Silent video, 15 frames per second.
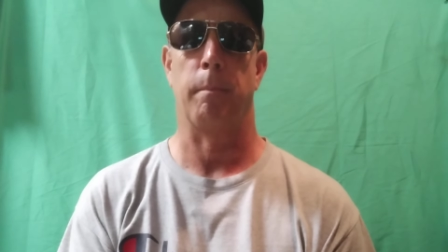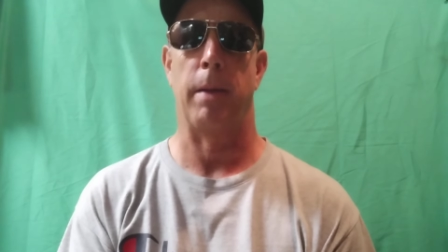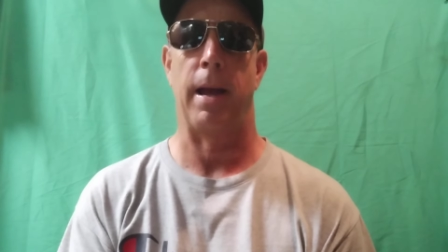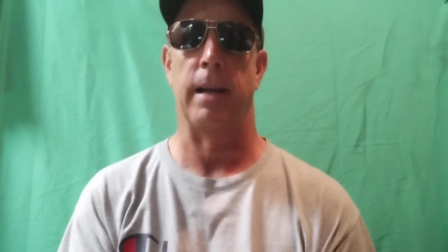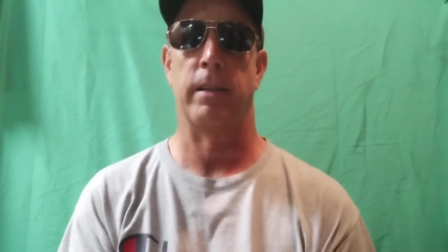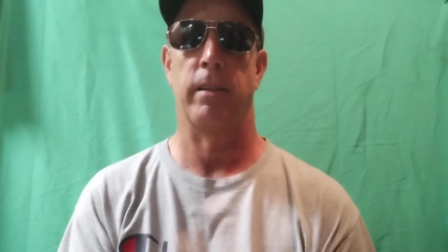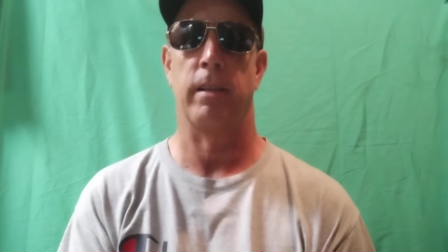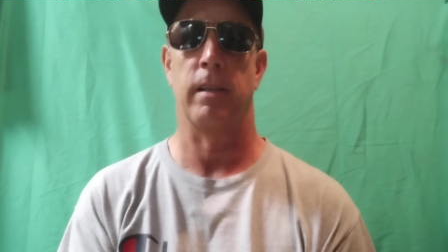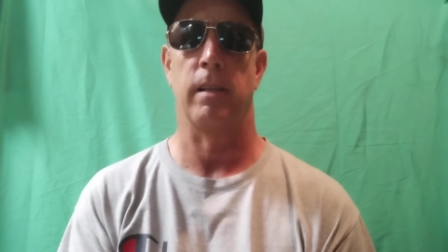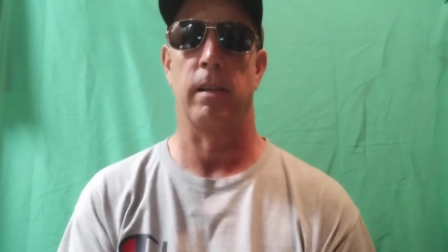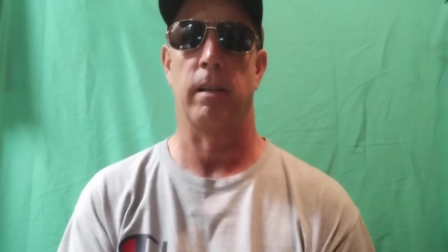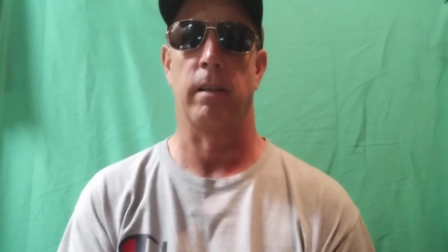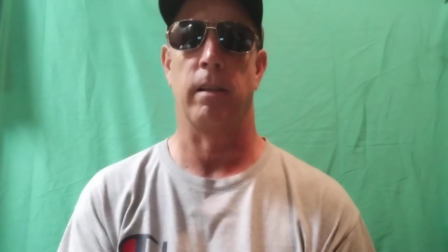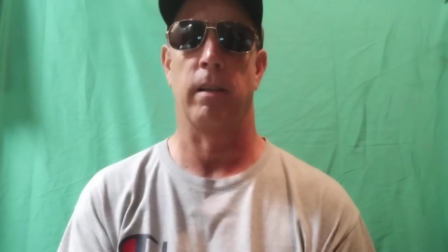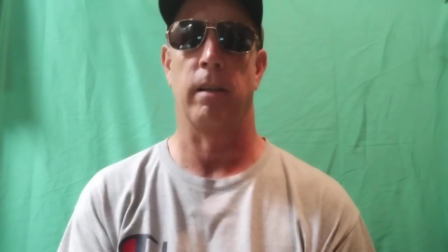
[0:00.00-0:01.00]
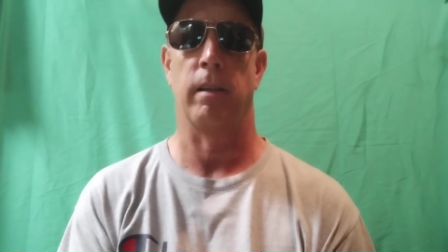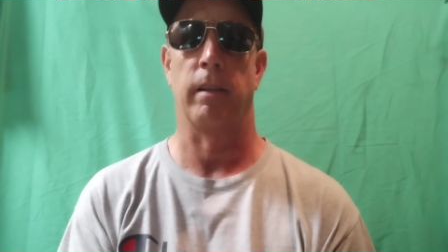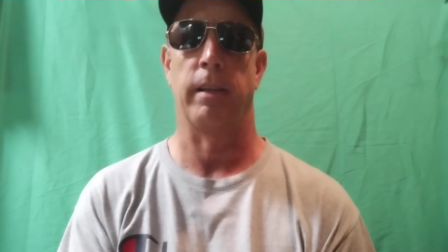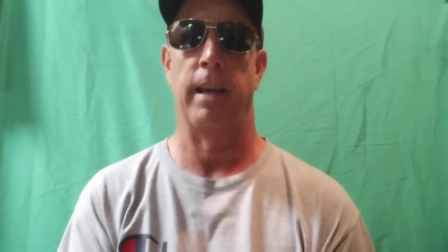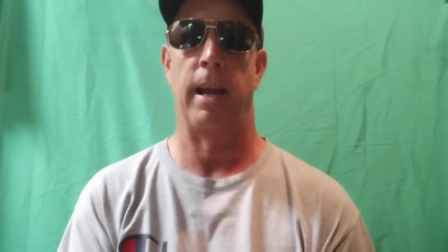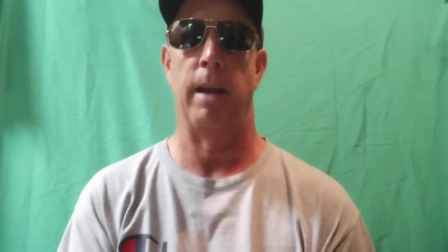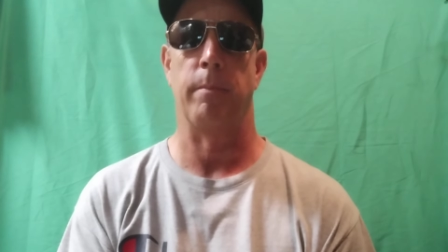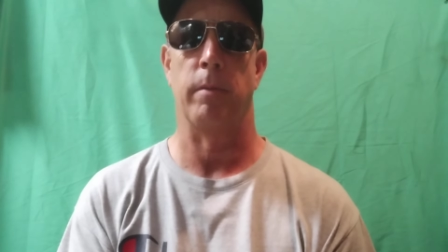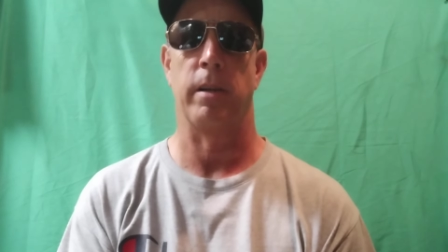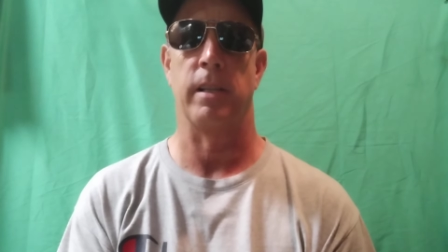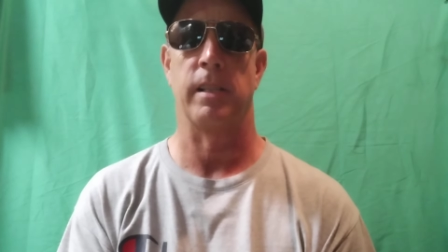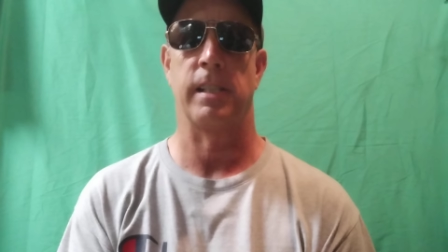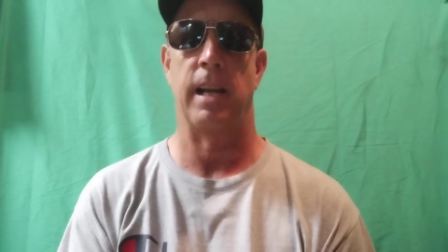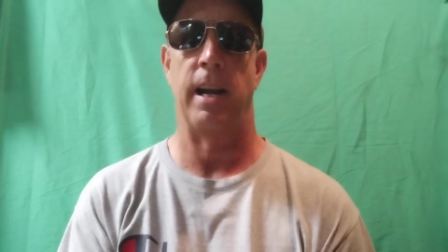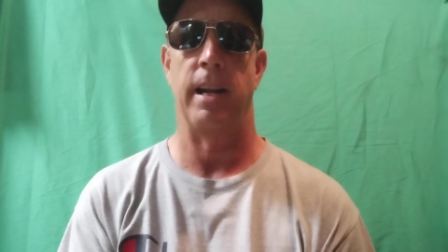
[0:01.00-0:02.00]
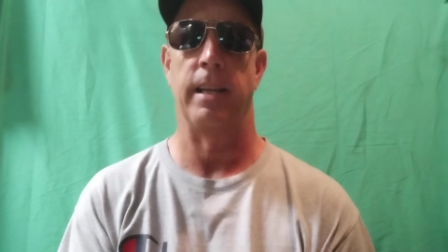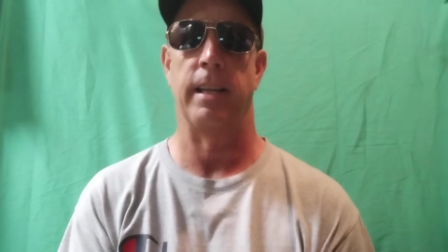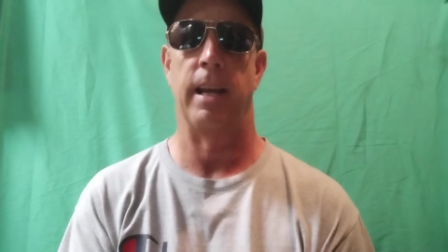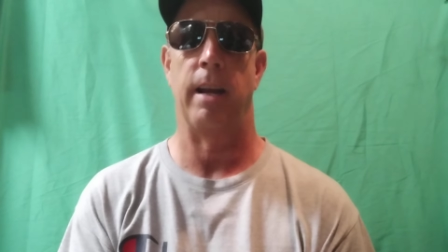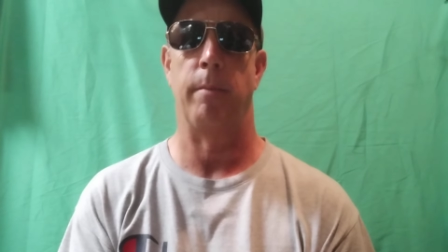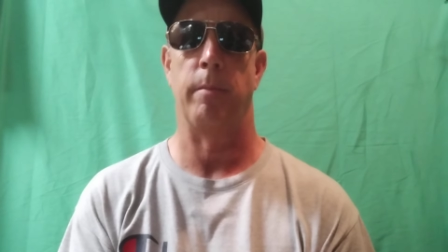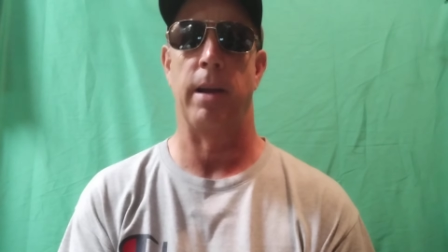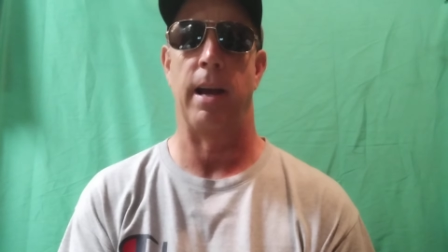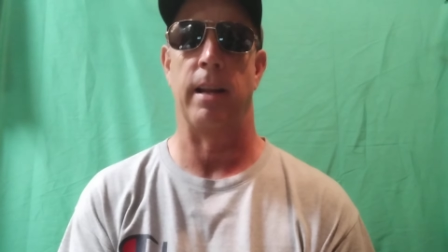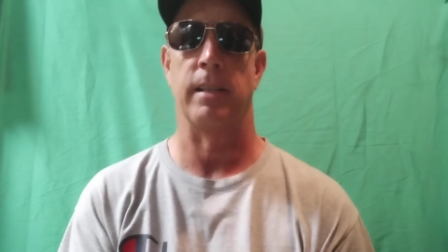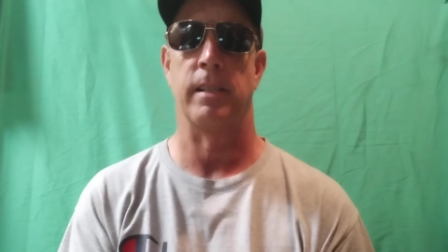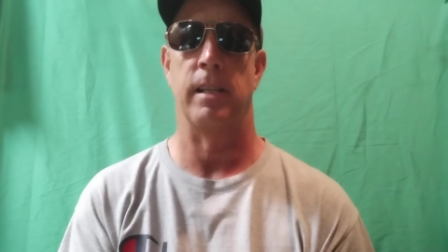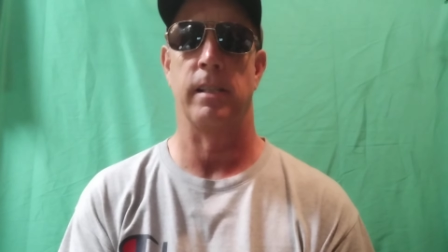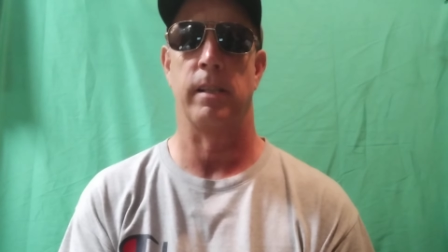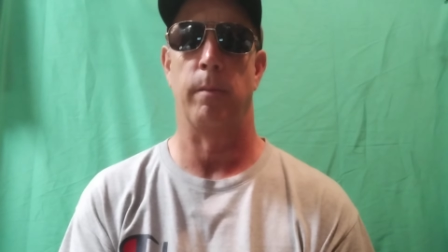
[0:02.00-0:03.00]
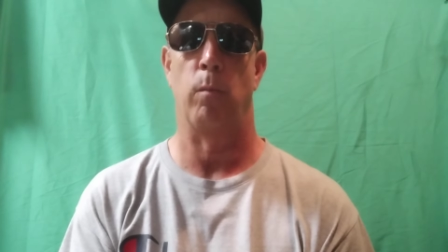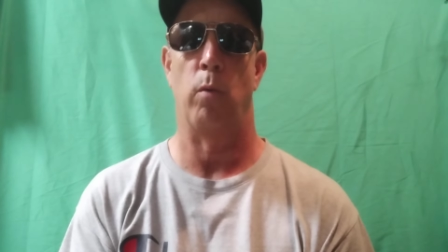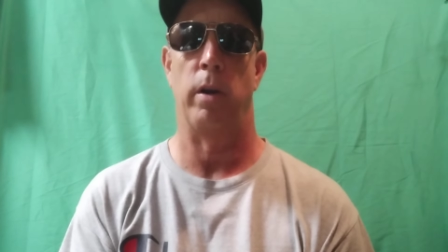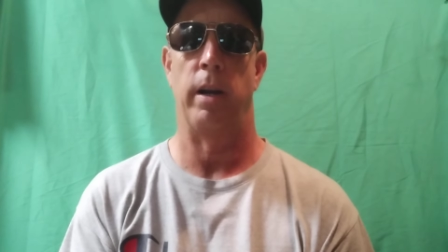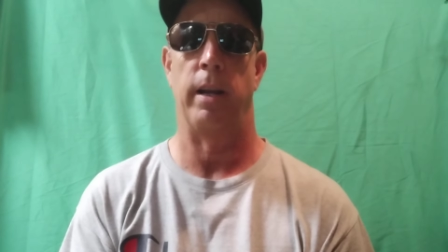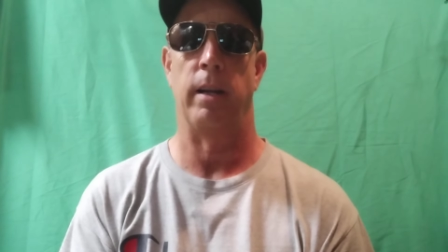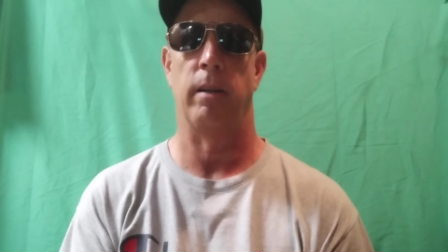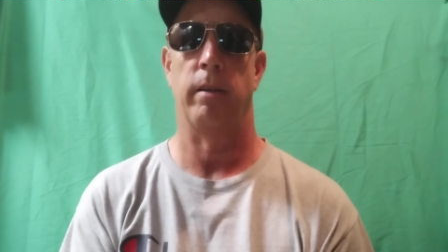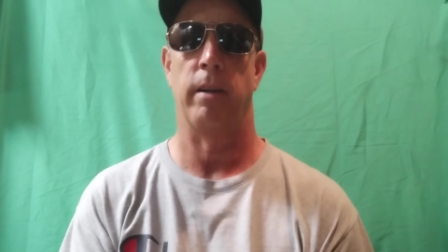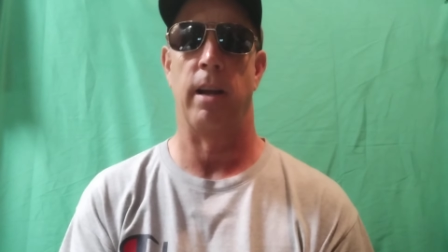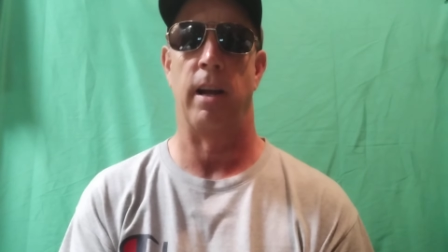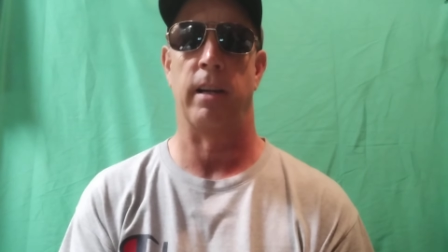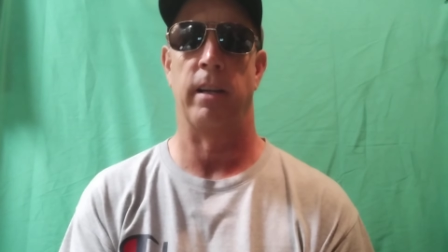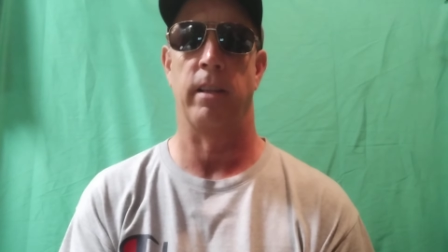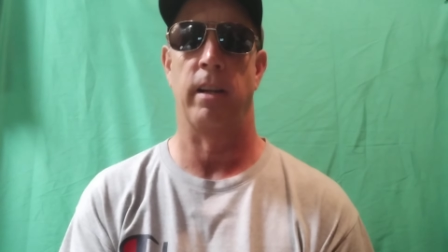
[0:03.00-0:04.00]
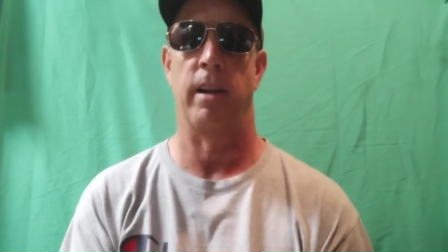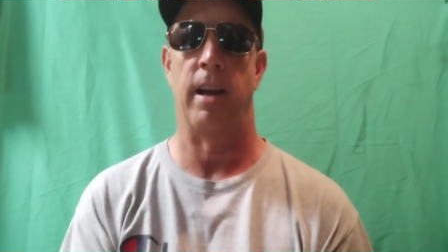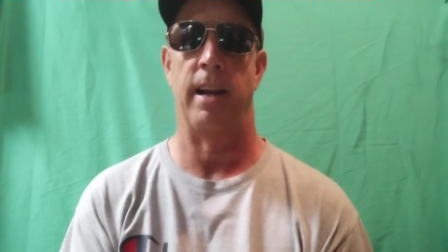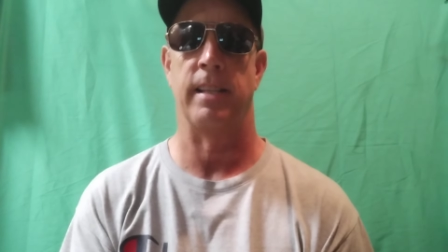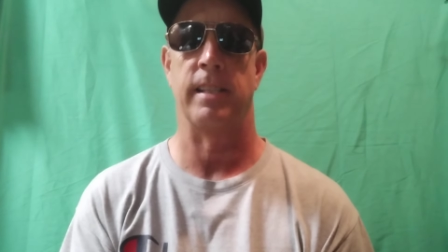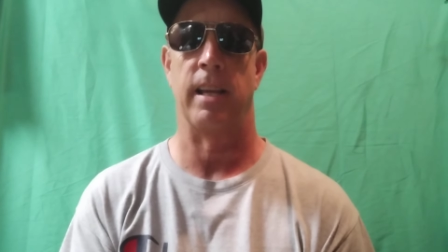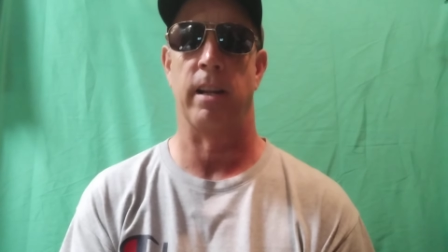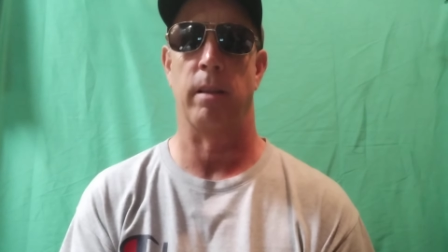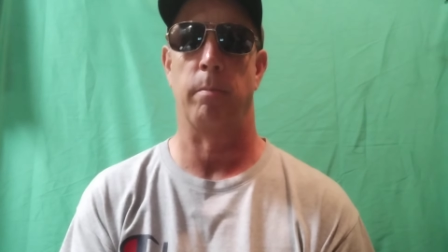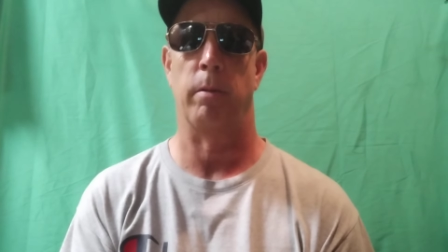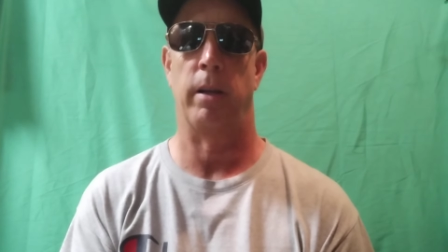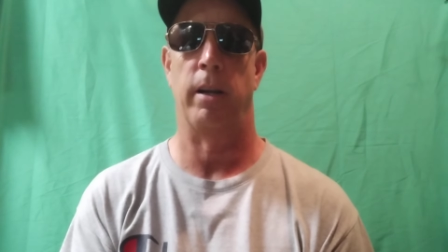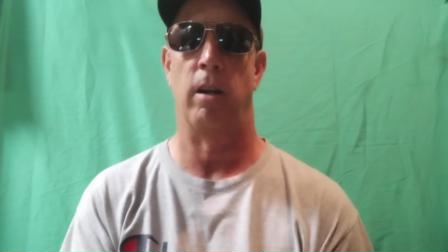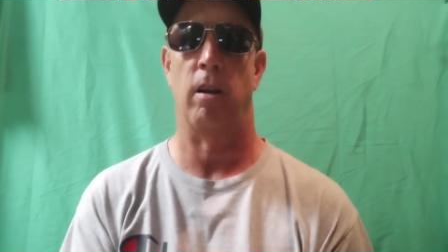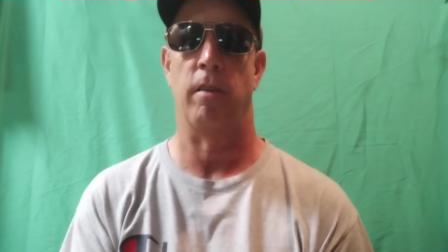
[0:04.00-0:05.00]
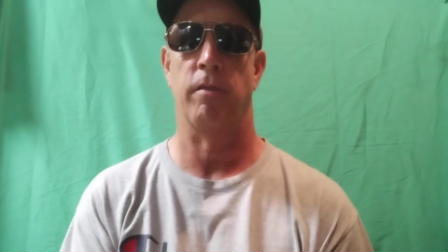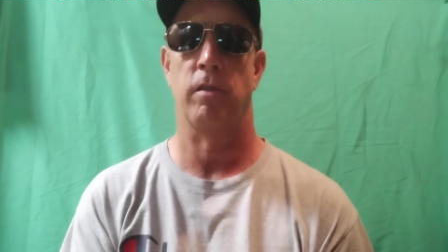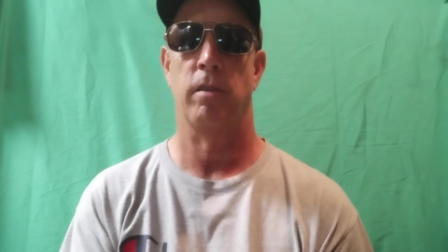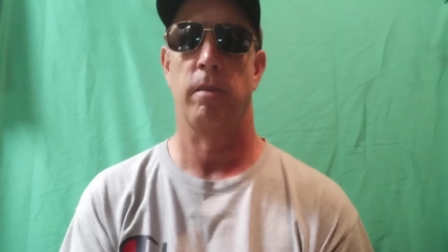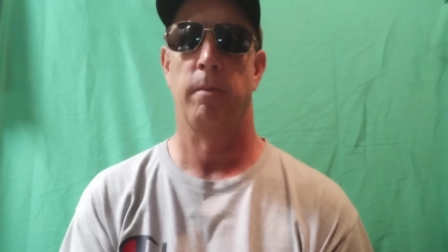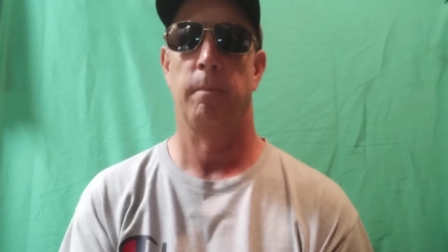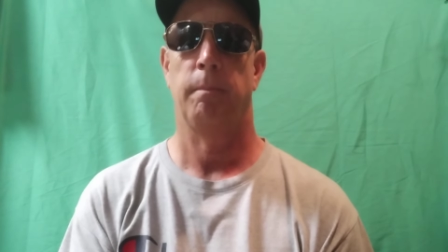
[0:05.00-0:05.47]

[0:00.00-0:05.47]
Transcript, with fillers: back to the, the game, the deciding game, Dallas ends up winning, knocking the Knights out of the playoffs.